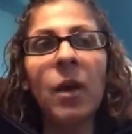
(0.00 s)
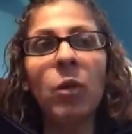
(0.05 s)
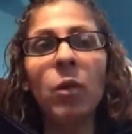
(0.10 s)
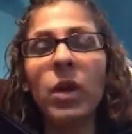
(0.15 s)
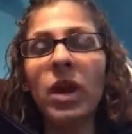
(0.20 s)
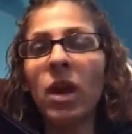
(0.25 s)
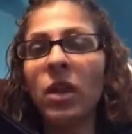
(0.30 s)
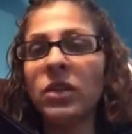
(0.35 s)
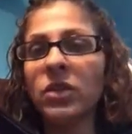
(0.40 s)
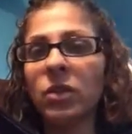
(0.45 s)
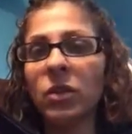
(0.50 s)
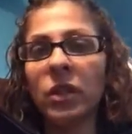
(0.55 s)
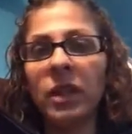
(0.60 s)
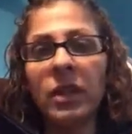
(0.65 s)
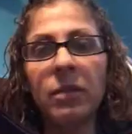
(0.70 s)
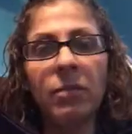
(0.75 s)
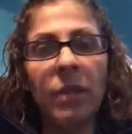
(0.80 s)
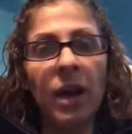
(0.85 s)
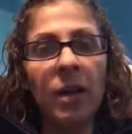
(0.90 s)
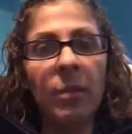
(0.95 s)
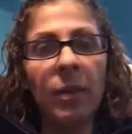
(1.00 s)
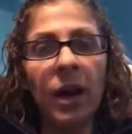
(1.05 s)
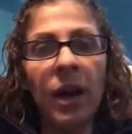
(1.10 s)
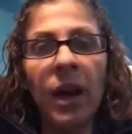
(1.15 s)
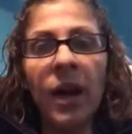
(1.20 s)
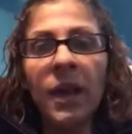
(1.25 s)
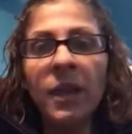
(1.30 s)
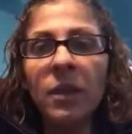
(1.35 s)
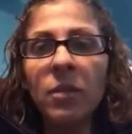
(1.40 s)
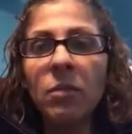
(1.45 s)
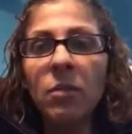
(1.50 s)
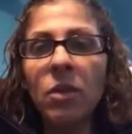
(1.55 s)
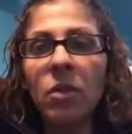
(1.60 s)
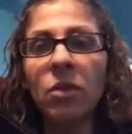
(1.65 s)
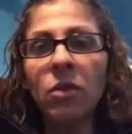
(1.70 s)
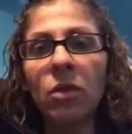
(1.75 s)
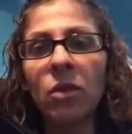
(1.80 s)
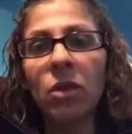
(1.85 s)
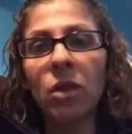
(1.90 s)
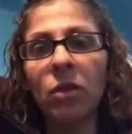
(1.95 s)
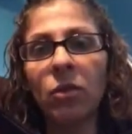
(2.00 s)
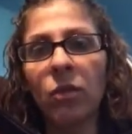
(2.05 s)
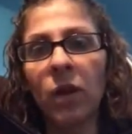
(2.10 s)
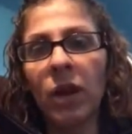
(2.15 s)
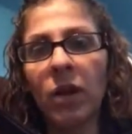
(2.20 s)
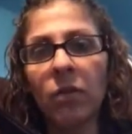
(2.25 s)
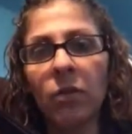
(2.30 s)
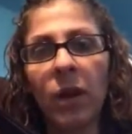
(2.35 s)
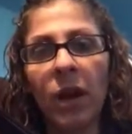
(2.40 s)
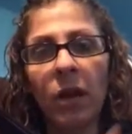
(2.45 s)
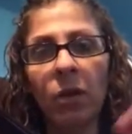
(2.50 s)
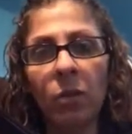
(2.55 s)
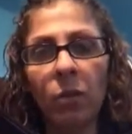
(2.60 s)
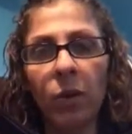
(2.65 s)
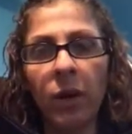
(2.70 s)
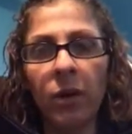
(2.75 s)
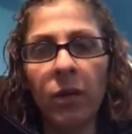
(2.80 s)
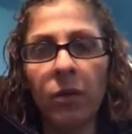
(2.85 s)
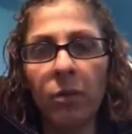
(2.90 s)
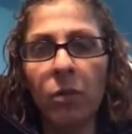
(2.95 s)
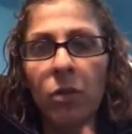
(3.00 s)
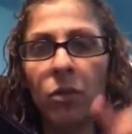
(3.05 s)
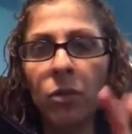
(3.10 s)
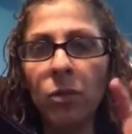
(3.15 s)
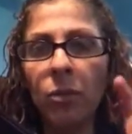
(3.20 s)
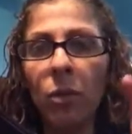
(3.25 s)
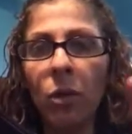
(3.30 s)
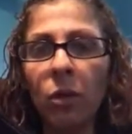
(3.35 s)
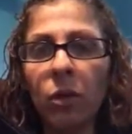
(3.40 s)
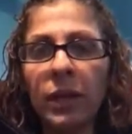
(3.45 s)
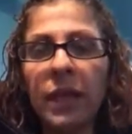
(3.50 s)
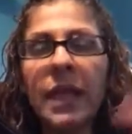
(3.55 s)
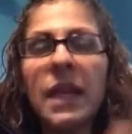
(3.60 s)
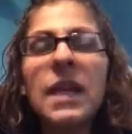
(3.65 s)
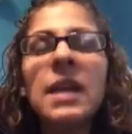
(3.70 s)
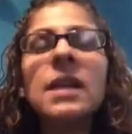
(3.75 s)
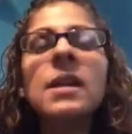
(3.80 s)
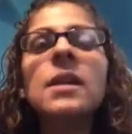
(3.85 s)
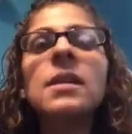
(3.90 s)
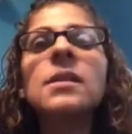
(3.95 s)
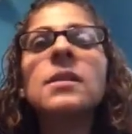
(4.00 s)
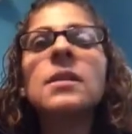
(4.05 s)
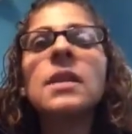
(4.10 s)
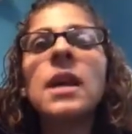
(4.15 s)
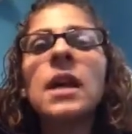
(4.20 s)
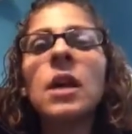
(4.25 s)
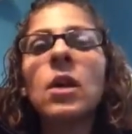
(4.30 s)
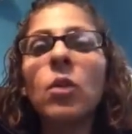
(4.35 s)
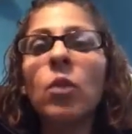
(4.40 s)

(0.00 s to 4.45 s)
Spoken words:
We also clean back behind the motor and right around where the motor pulley is.